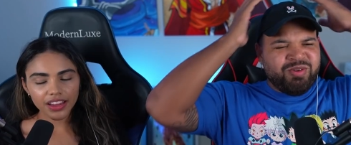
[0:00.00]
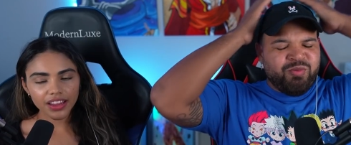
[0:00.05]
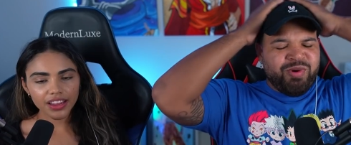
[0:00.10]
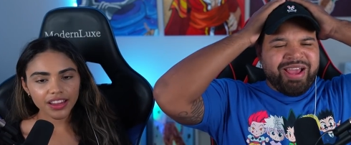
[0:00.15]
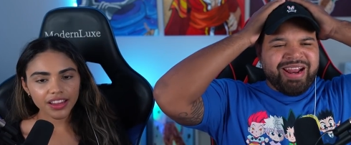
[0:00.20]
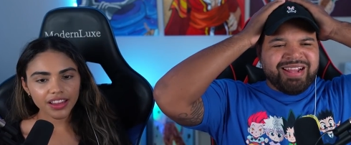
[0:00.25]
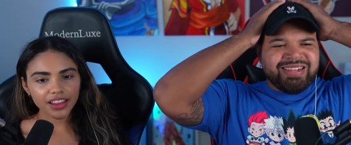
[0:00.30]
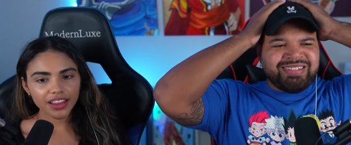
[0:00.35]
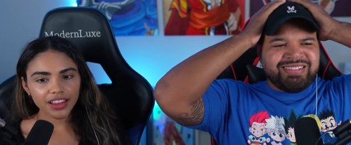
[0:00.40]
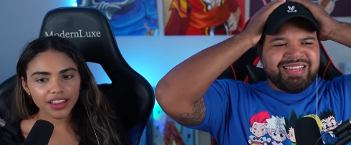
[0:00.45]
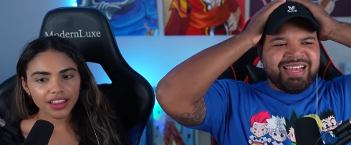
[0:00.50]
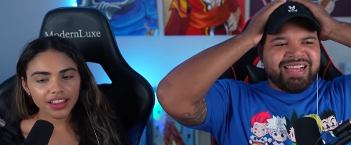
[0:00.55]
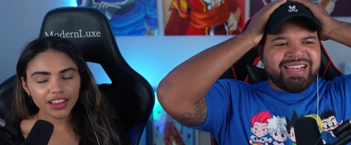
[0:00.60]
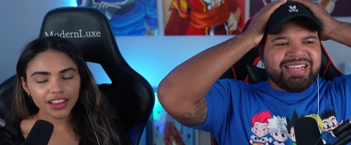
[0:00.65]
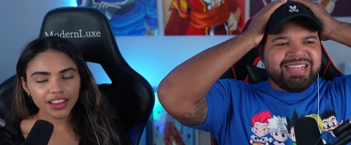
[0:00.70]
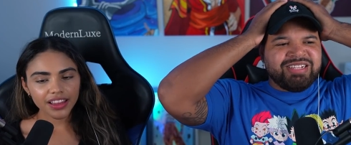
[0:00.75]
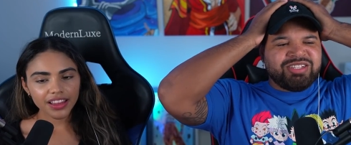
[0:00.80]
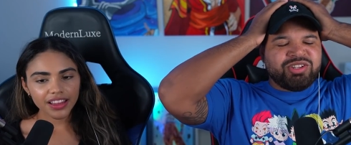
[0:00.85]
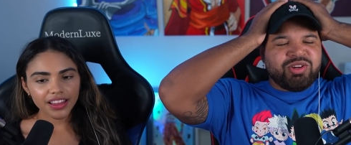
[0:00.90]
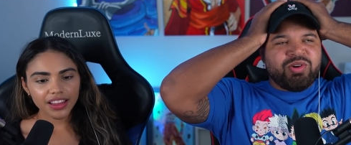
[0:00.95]
Speaker 1: Wait a
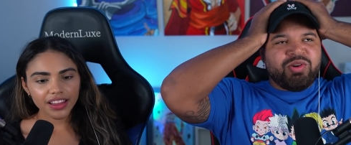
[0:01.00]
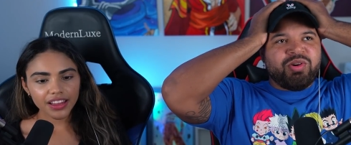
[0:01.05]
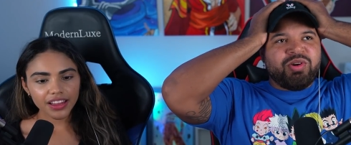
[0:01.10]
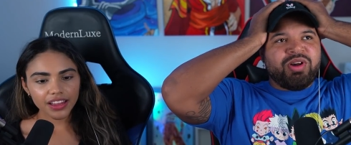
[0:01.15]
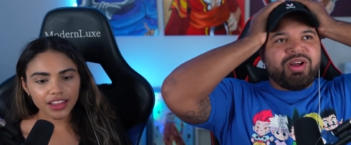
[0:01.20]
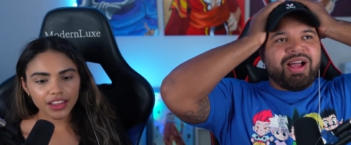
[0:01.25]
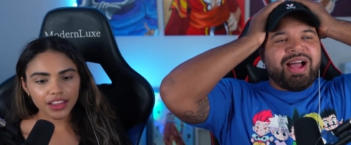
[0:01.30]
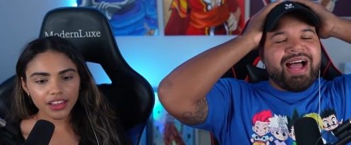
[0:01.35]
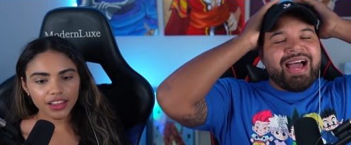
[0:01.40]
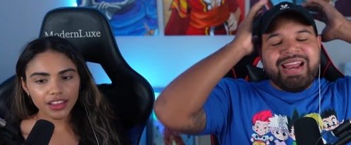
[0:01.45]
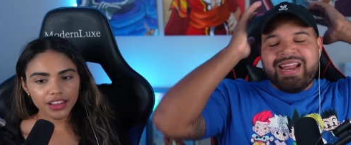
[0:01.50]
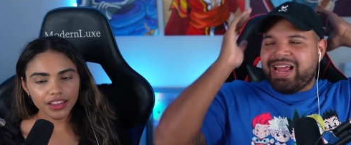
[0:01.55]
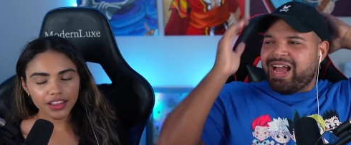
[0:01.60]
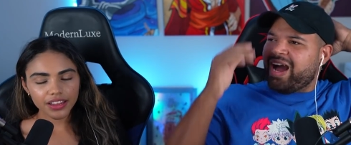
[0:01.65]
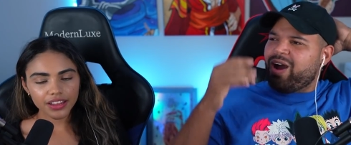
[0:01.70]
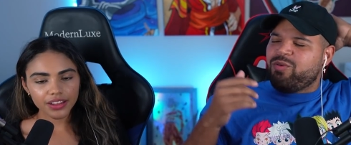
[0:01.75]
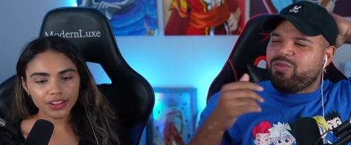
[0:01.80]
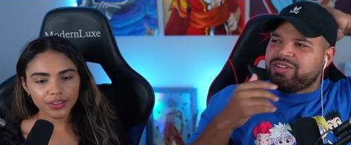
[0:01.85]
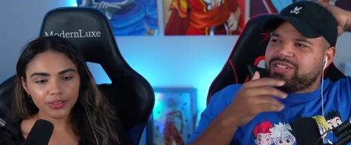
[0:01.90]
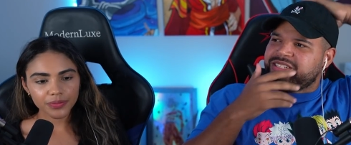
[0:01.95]
second. So I didn't, I
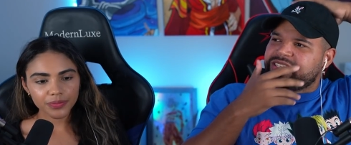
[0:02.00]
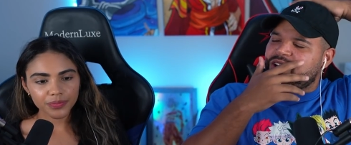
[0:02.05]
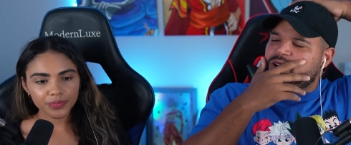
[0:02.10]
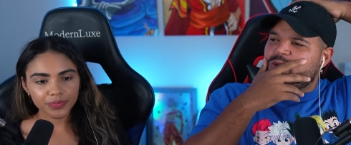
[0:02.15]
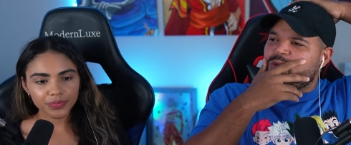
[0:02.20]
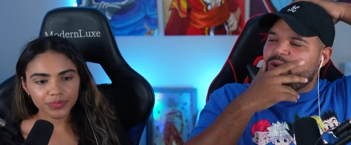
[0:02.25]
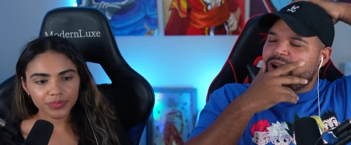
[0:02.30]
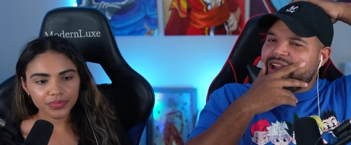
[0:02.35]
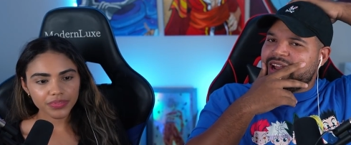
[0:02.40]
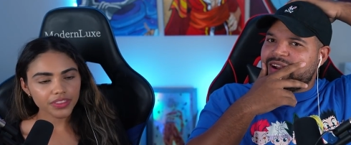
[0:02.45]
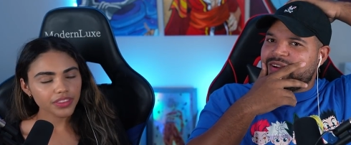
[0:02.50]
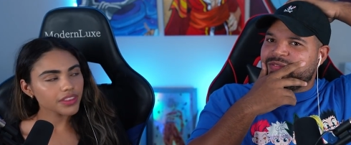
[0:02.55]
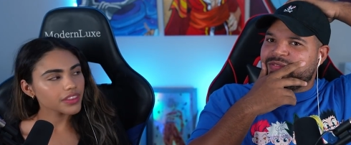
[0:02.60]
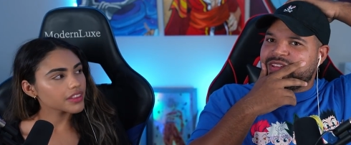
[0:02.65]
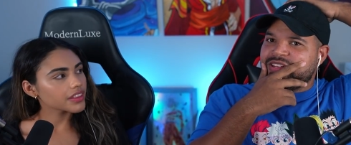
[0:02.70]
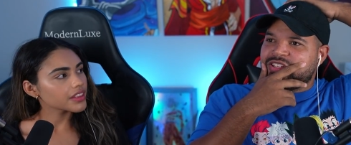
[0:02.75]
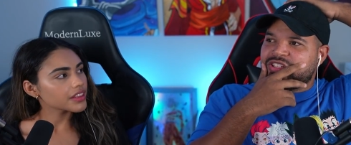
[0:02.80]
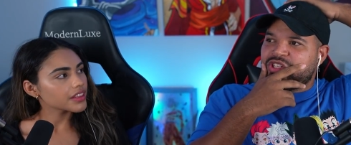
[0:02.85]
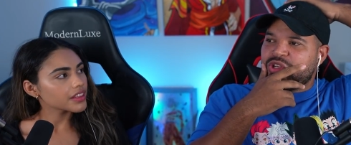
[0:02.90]
wasn't aware of this.